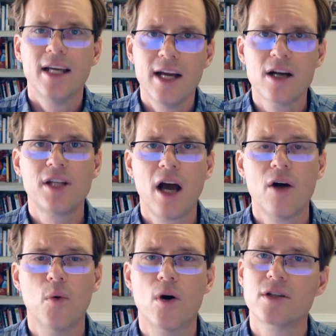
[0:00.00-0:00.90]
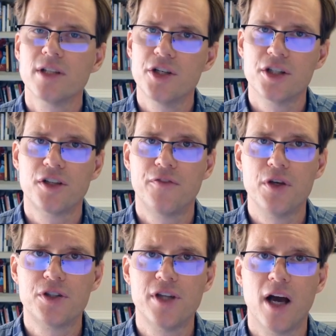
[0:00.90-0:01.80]
Here's how it works in just a
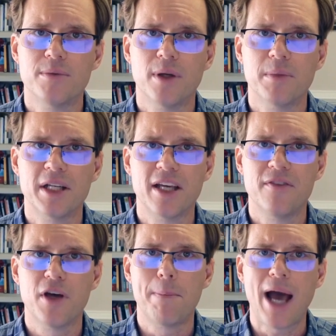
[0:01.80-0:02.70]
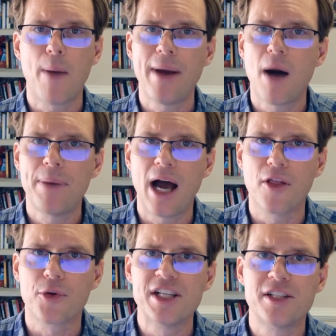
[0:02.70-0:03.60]
few steps. I'm going to give you a pow, pow, pow.
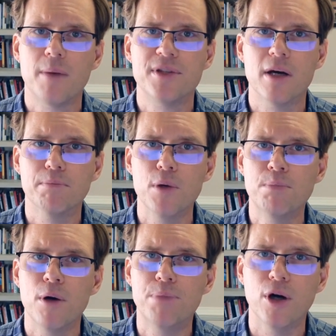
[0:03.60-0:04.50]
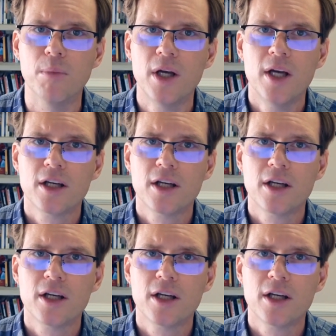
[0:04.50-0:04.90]
3 steps here. Boom, boom, boom.